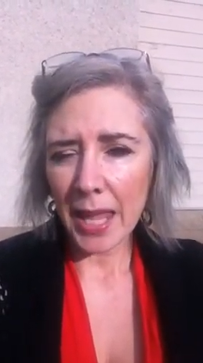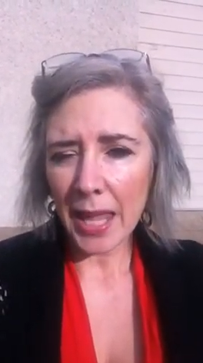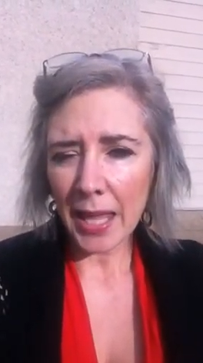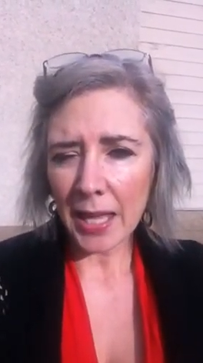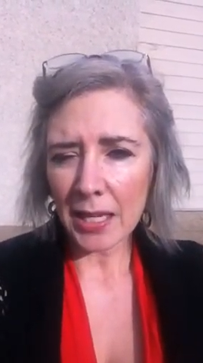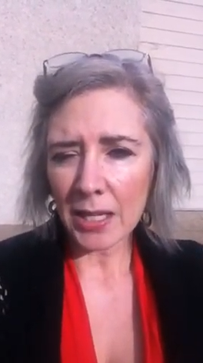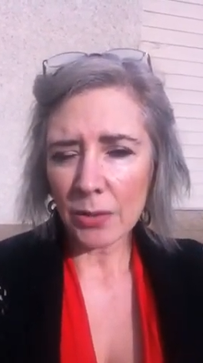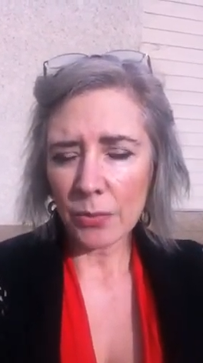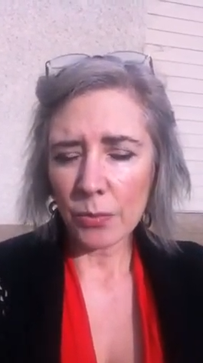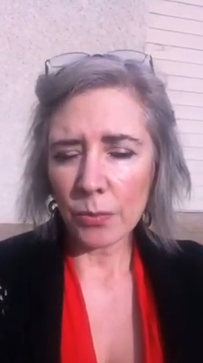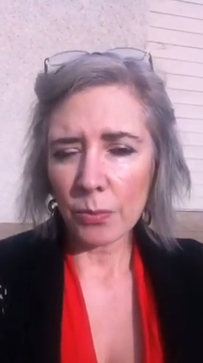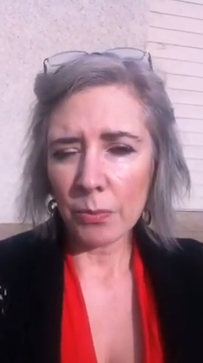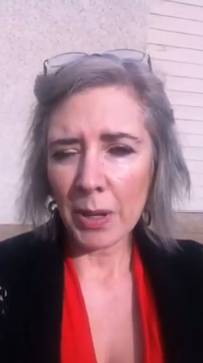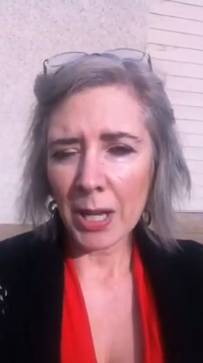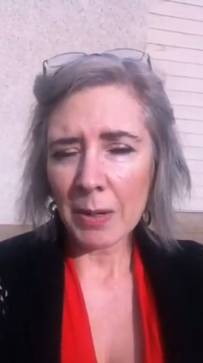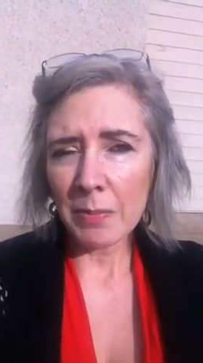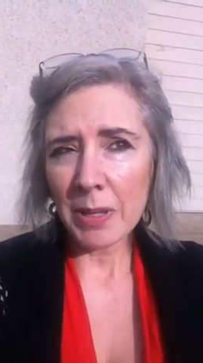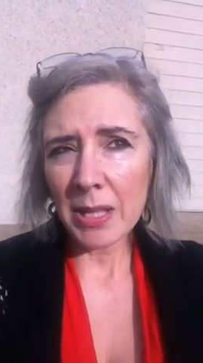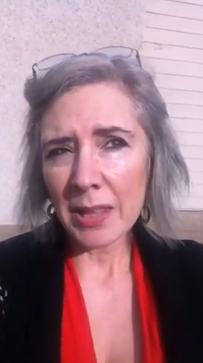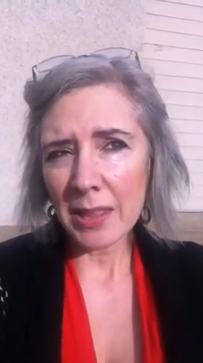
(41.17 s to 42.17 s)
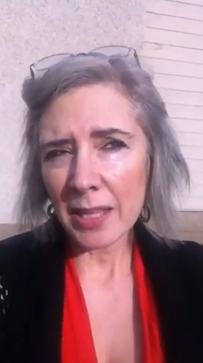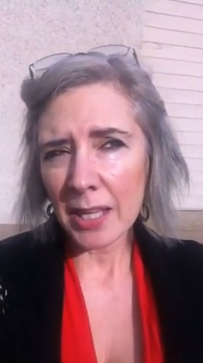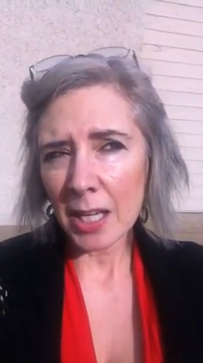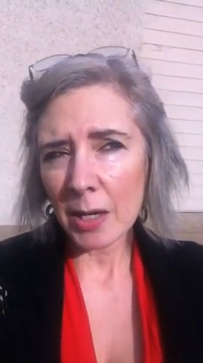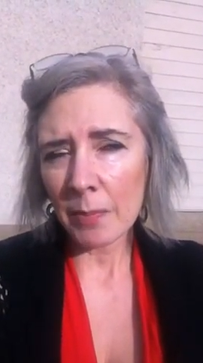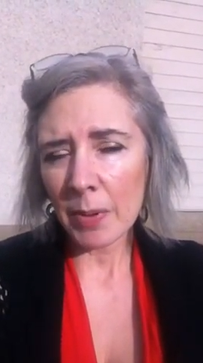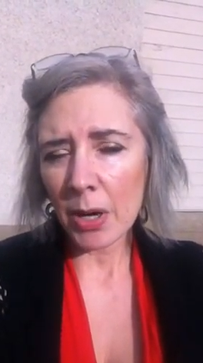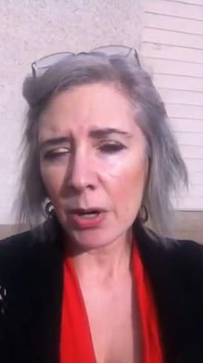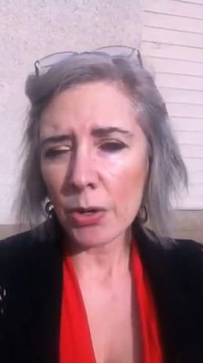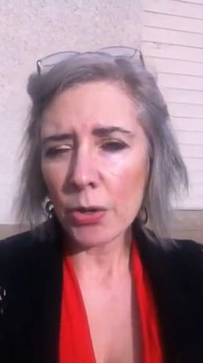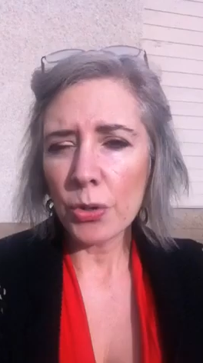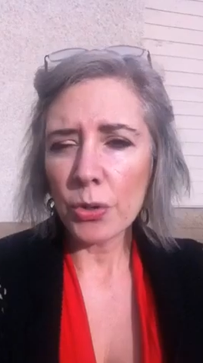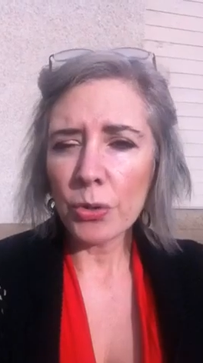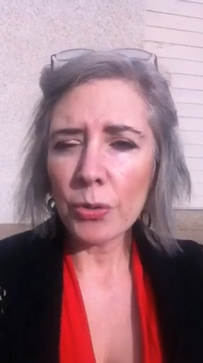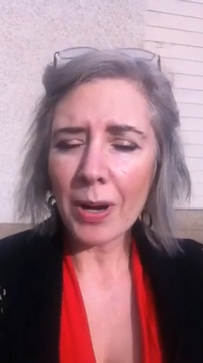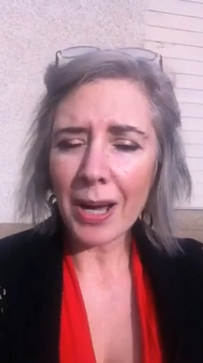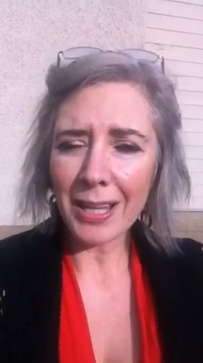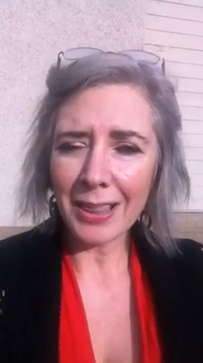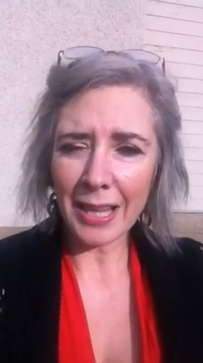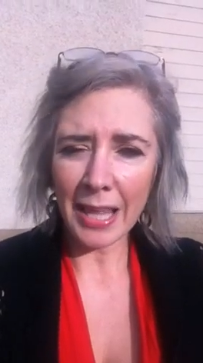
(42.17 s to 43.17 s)
And it made me think about
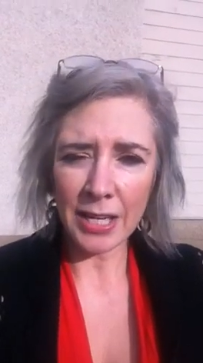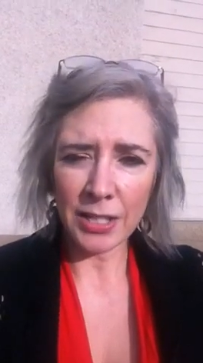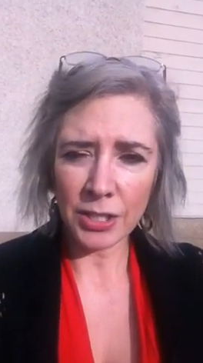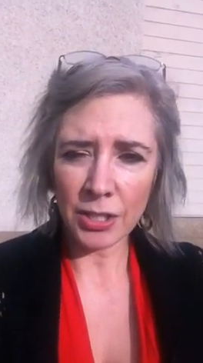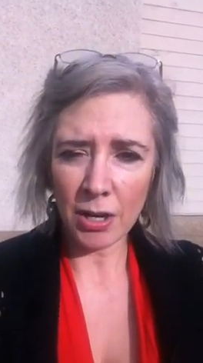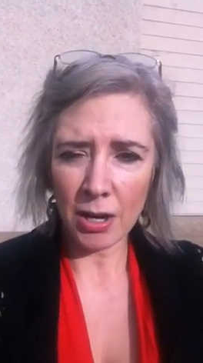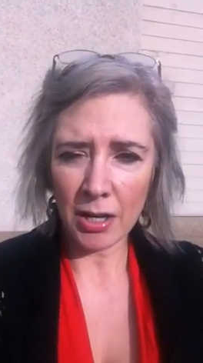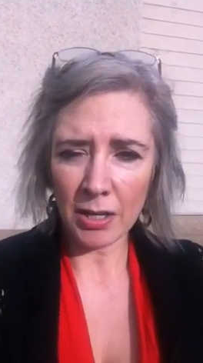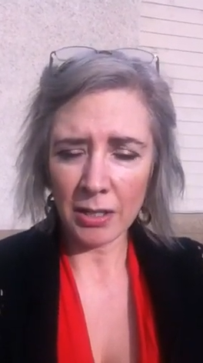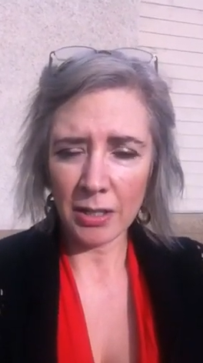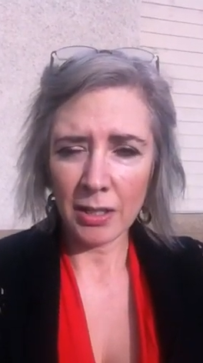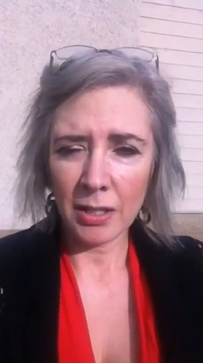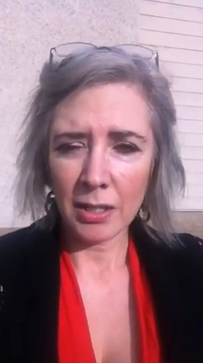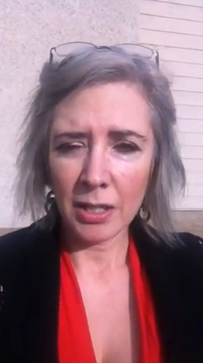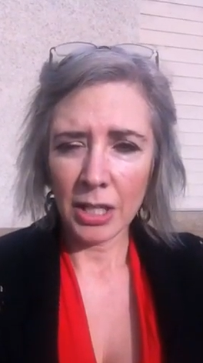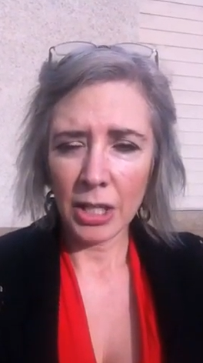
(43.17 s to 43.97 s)
who I lent on,